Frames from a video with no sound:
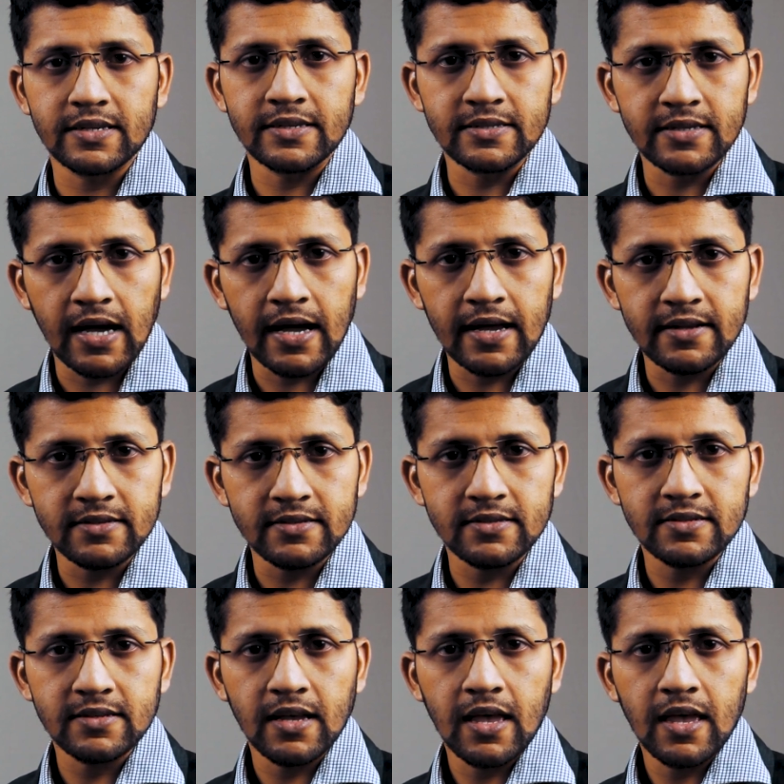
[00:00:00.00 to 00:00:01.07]

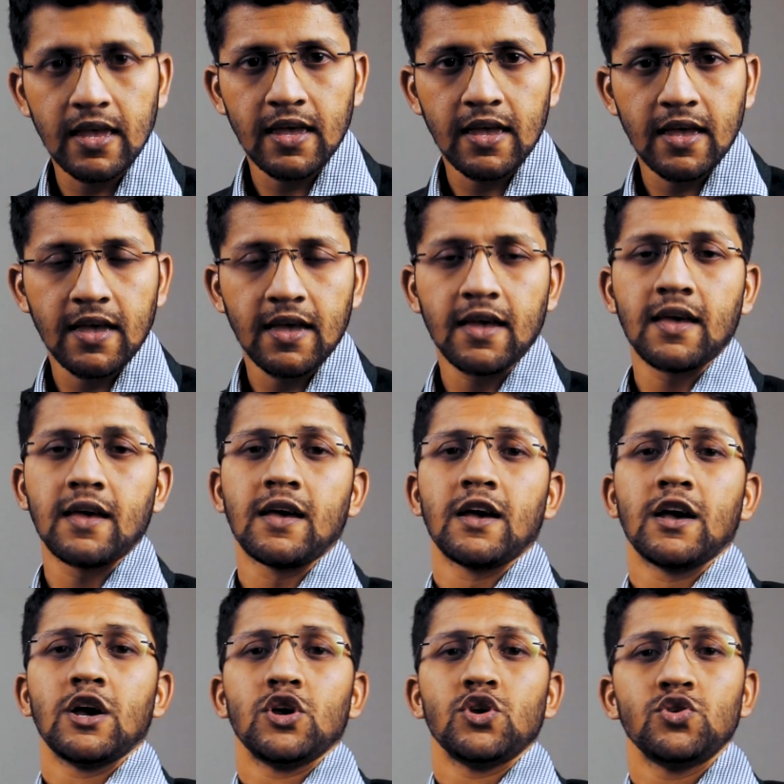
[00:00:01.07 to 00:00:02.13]
desires.
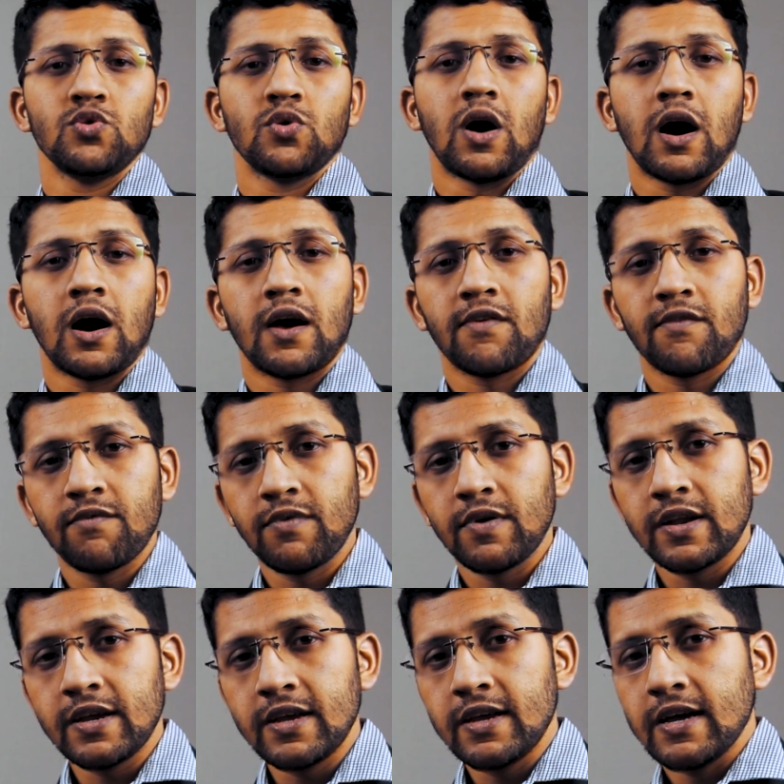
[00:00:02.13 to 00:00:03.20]
You are
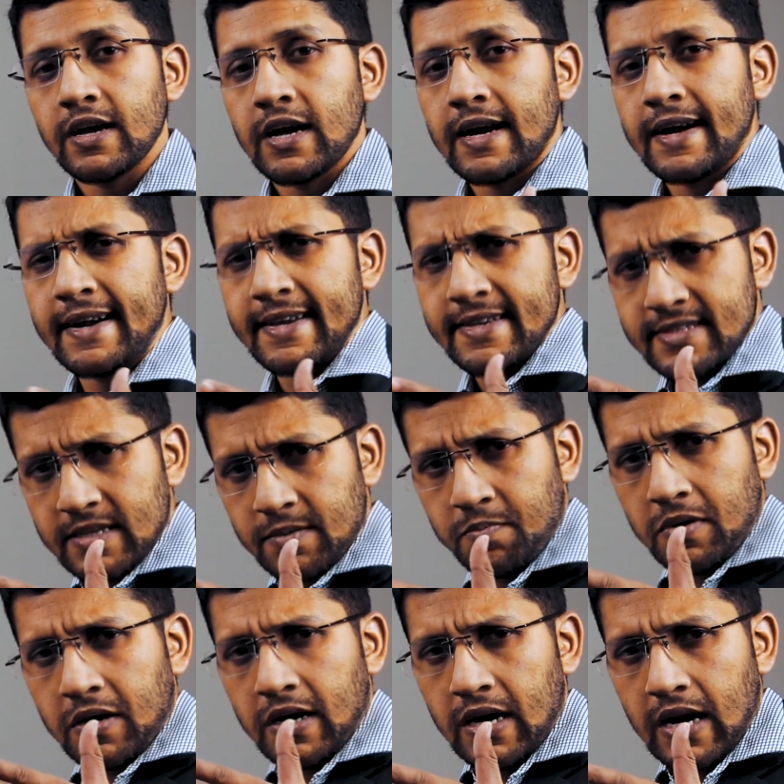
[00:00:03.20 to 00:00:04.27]
very
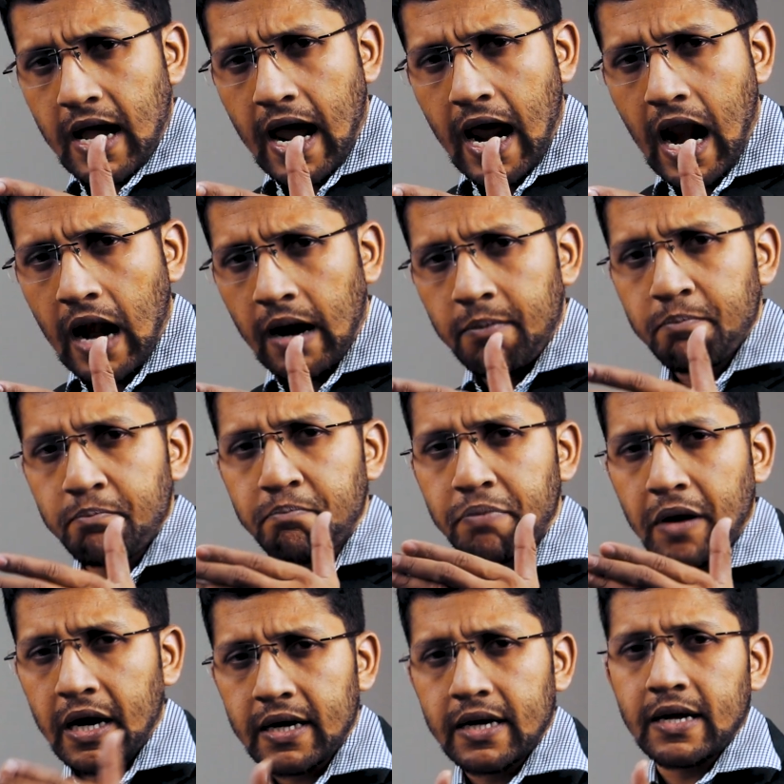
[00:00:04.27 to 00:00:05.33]
disciplined and
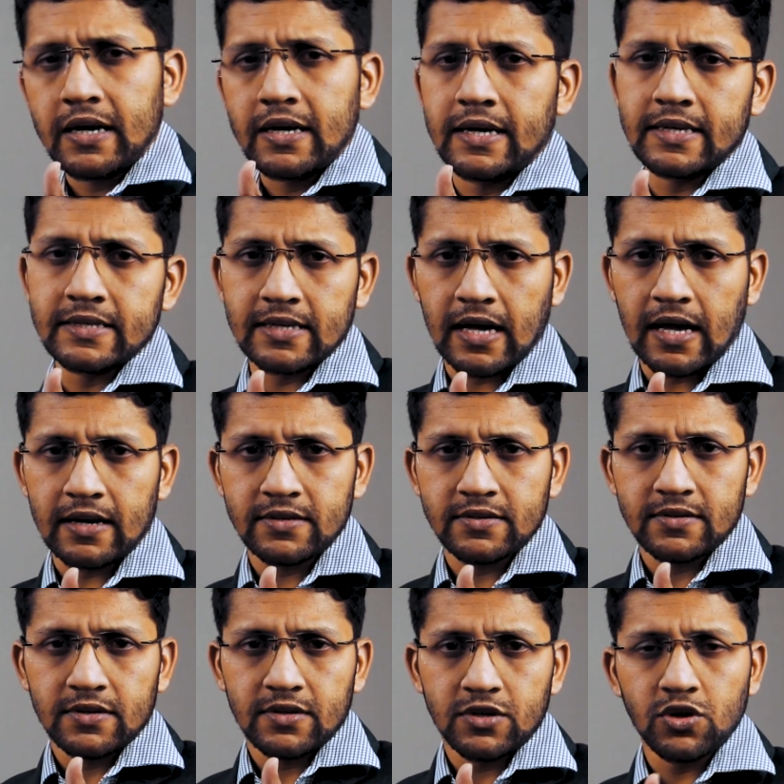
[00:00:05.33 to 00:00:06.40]
practical
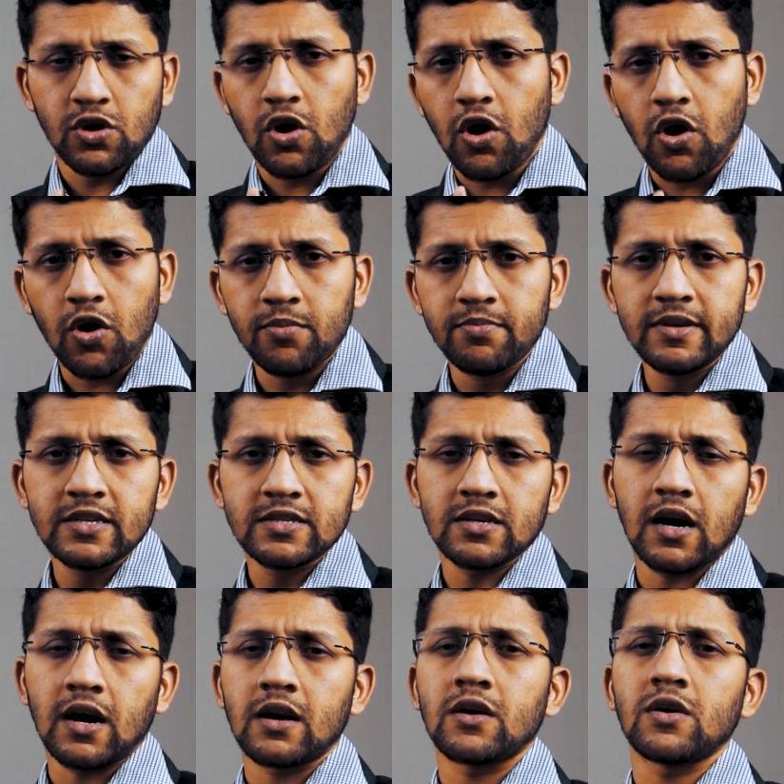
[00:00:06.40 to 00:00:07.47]
desires. Your hobbies
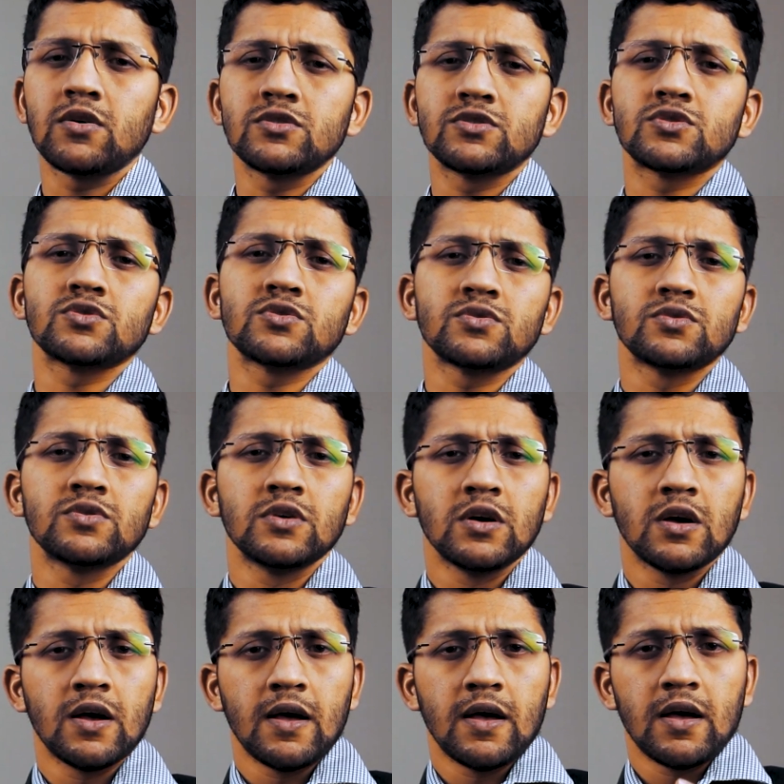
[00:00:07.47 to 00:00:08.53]
are also
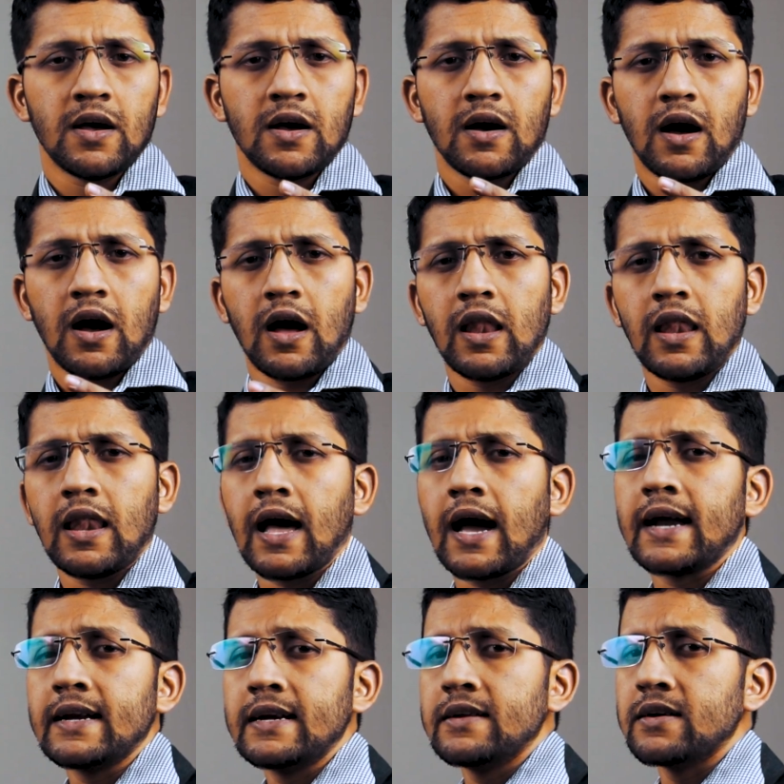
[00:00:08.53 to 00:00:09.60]

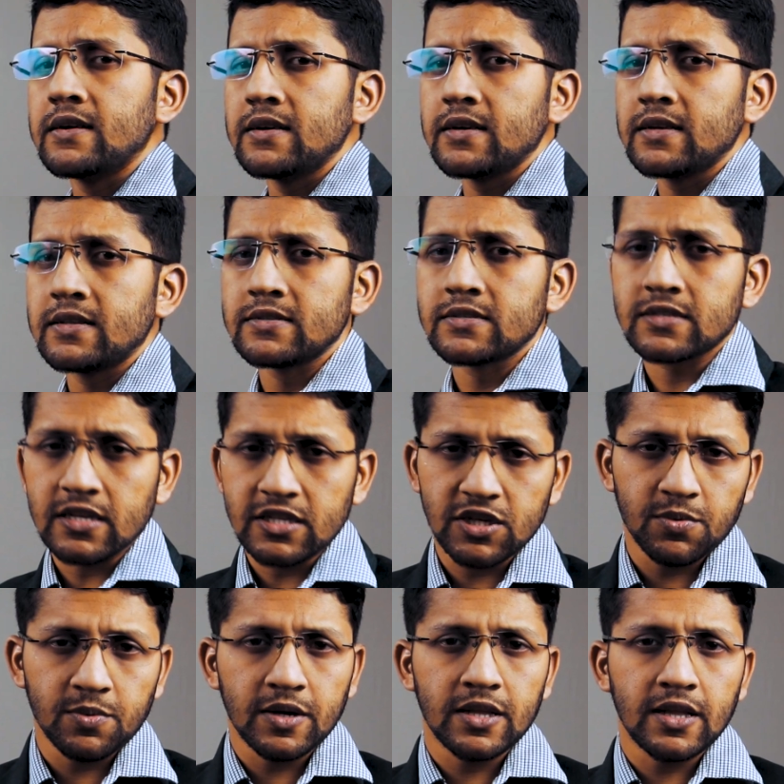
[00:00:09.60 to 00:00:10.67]
aligned in such
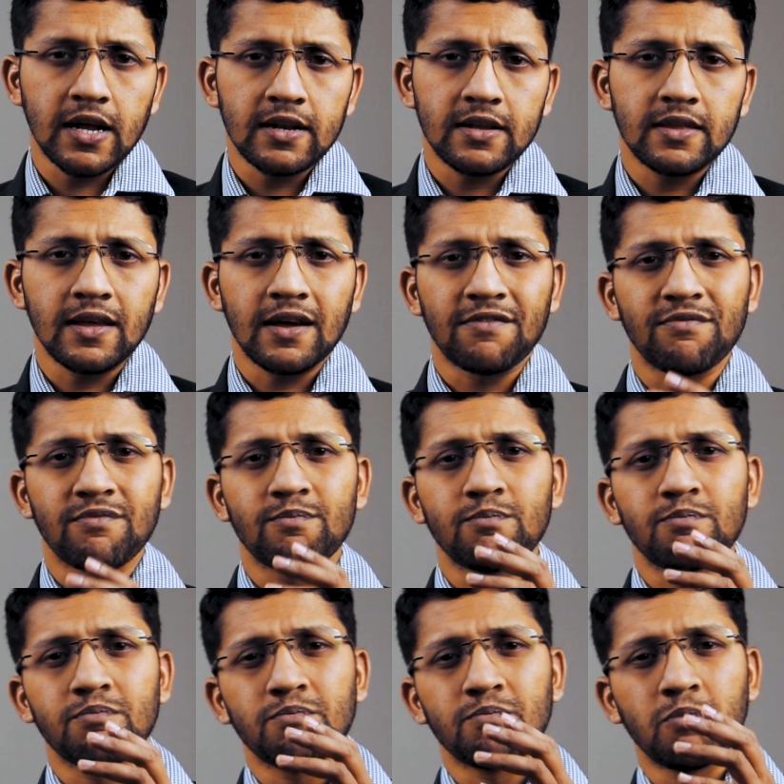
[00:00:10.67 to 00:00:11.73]
a way that they are
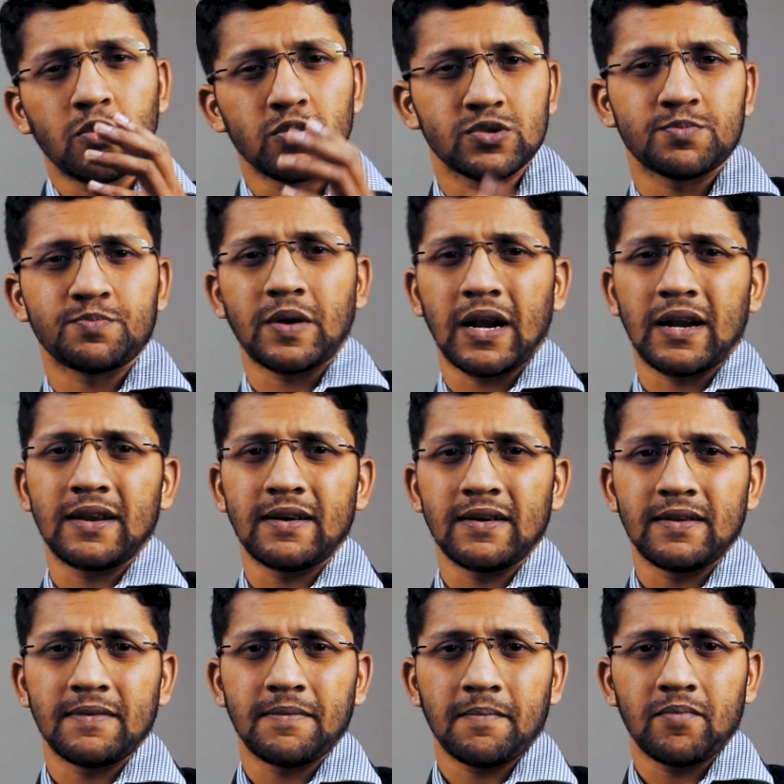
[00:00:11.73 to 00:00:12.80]
most
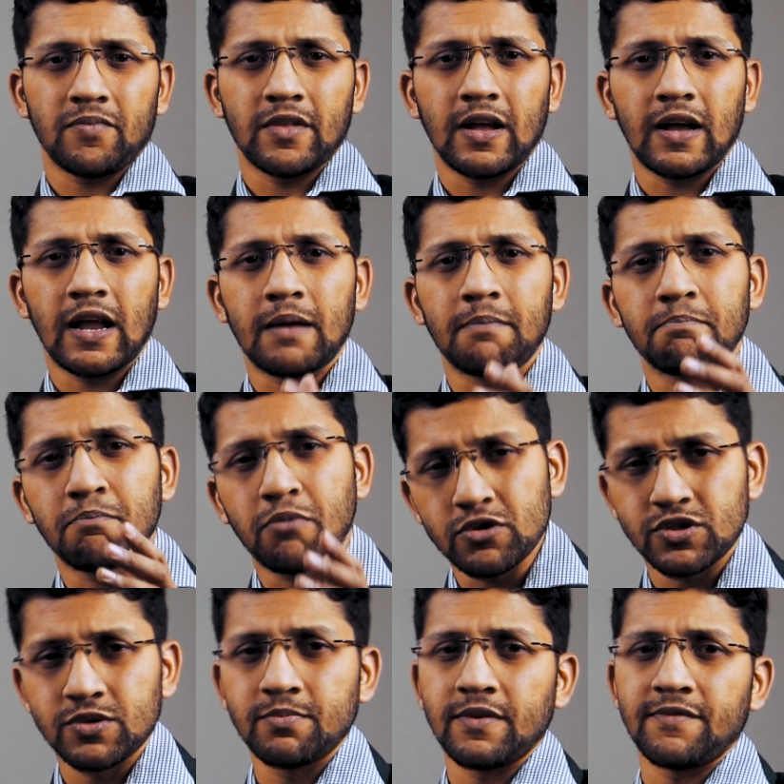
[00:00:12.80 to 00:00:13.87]
practical and
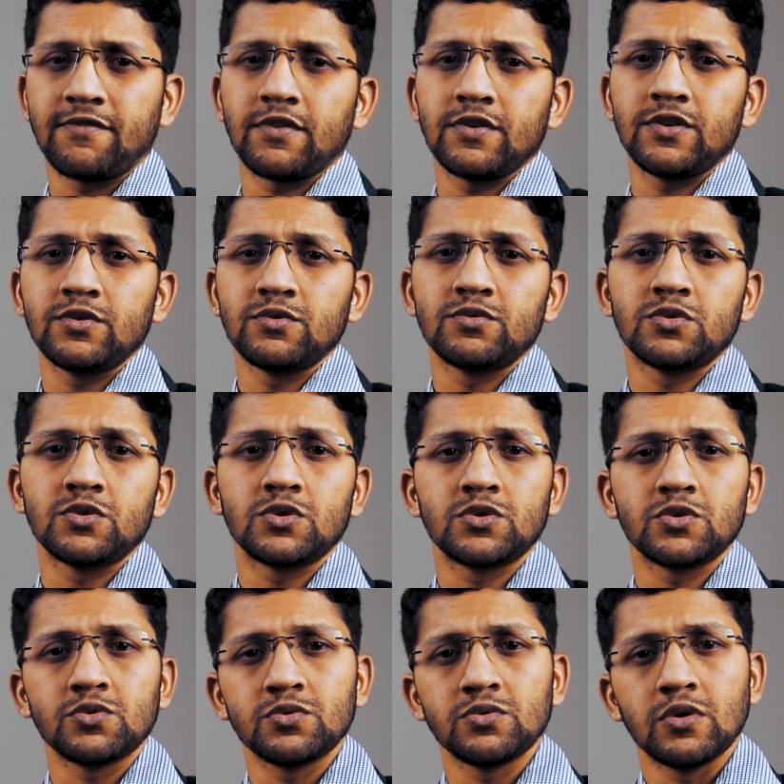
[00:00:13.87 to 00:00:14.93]
possible for you
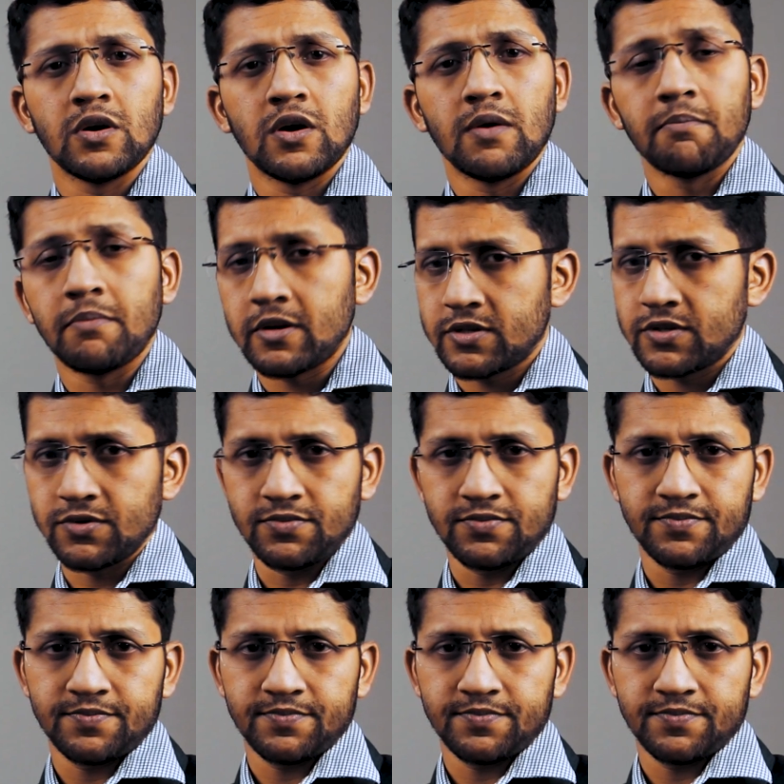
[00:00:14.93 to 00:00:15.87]
to pursue.